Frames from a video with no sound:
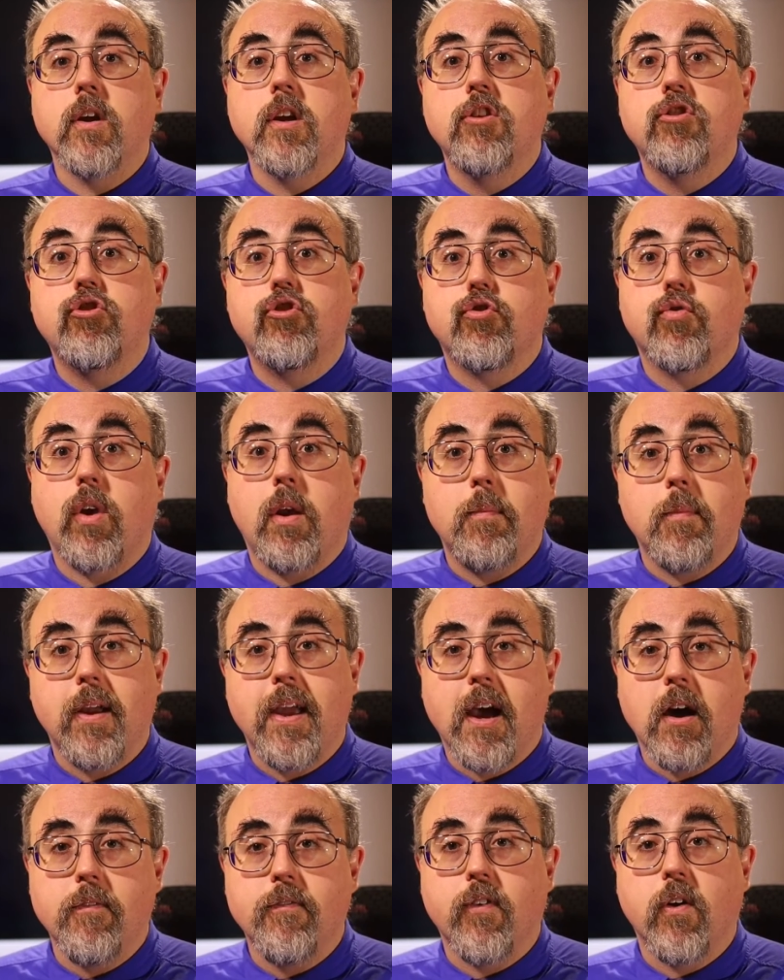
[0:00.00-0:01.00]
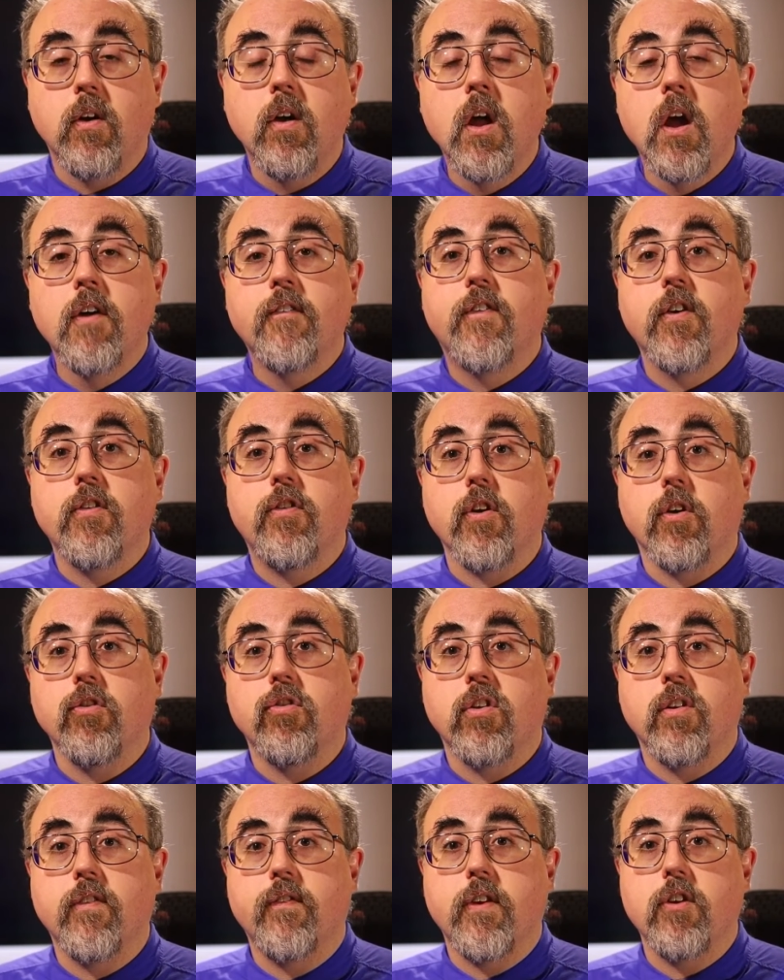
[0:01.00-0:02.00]
extremely helpful for
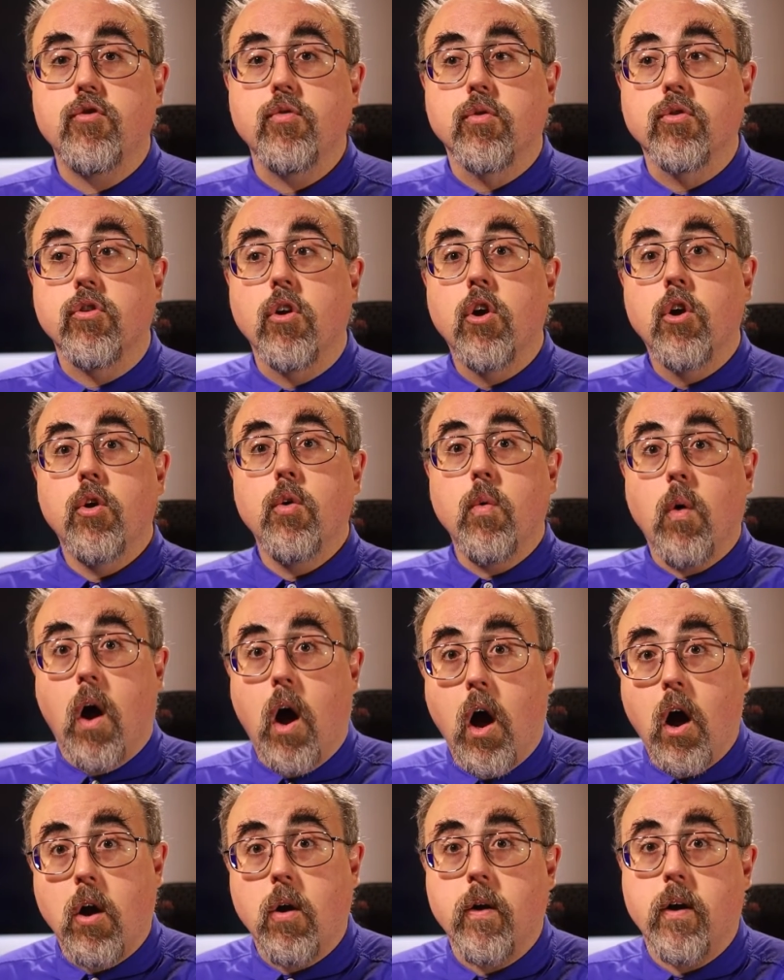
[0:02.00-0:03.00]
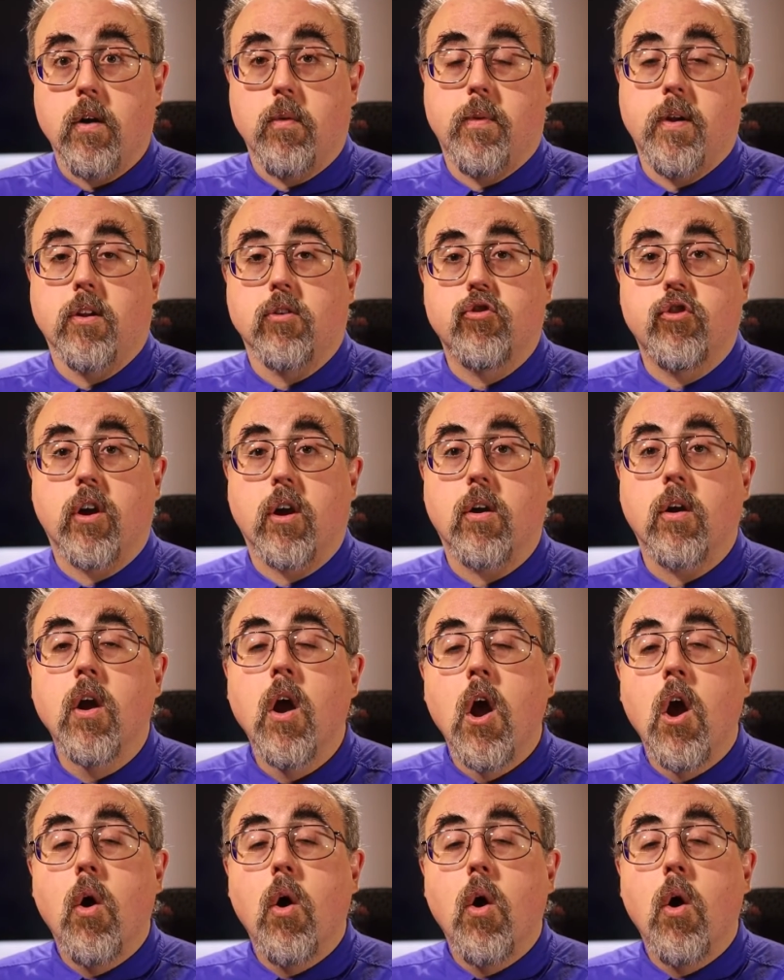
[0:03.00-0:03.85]
those individuals who are in a wheelchair